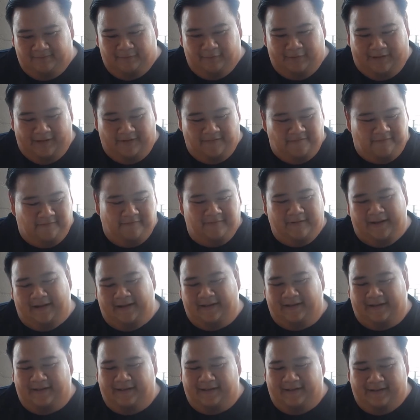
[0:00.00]
wave,
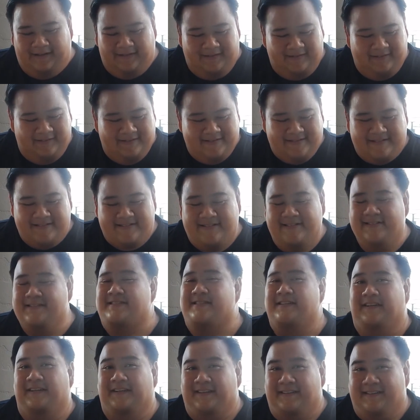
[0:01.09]
aka this is
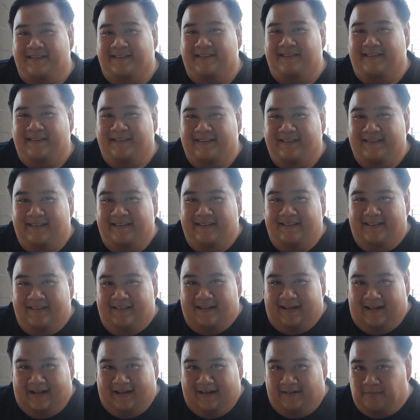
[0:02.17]
dessert.
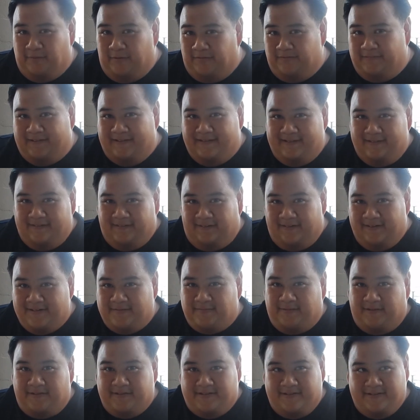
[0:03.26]
I moved indoors
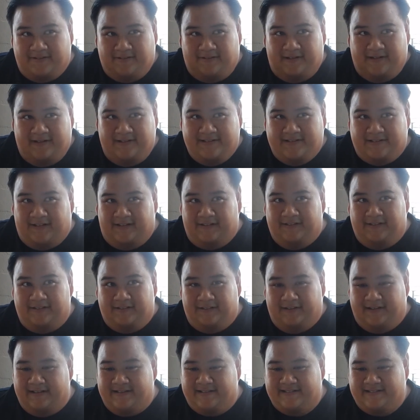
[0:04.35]
because it's already starting
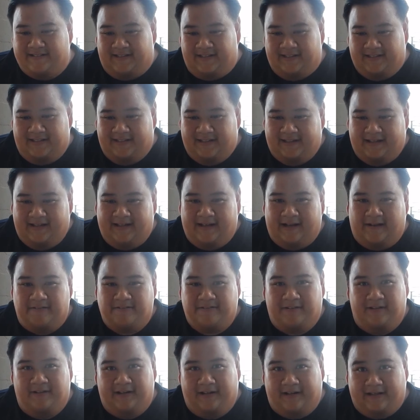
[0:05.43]
to get sunny and I was
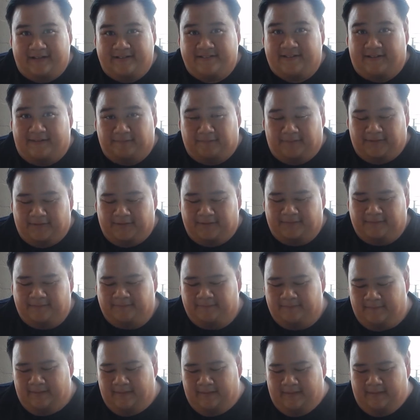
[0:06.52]
gonna get sunburned.
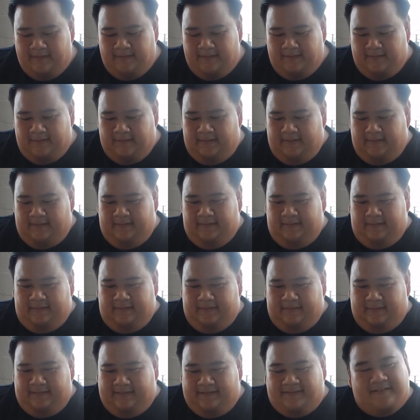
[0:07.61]

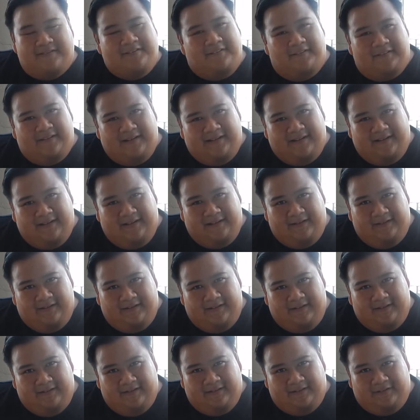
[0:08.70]
It is
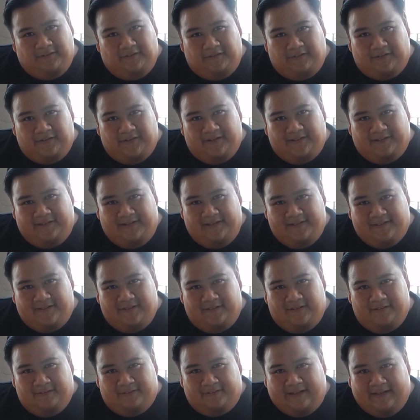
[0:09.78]
already 2:30,
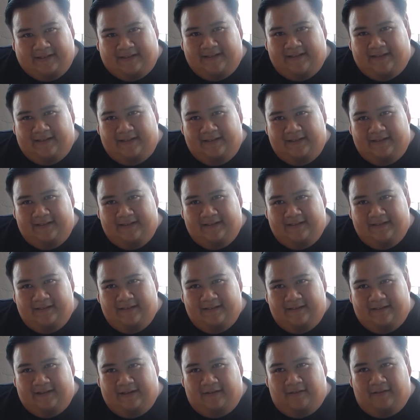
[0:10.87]
so technically
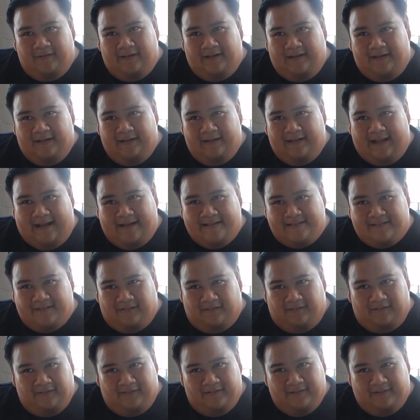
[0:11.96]
they're already last
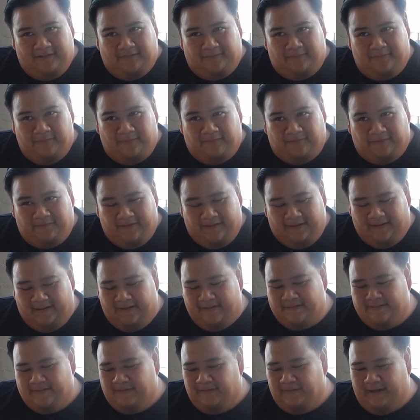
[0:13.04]
call on the buffet.
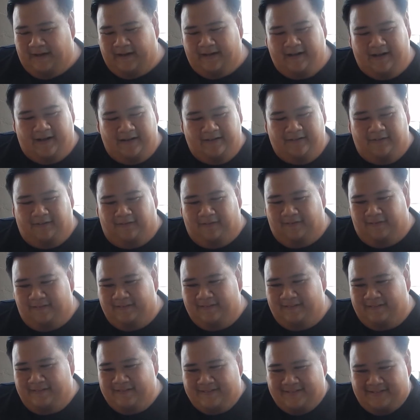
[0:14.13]
So I got all
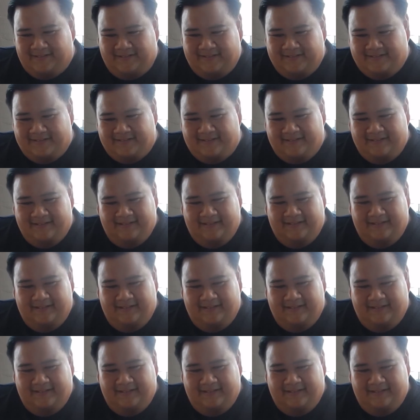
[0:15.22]
the desserts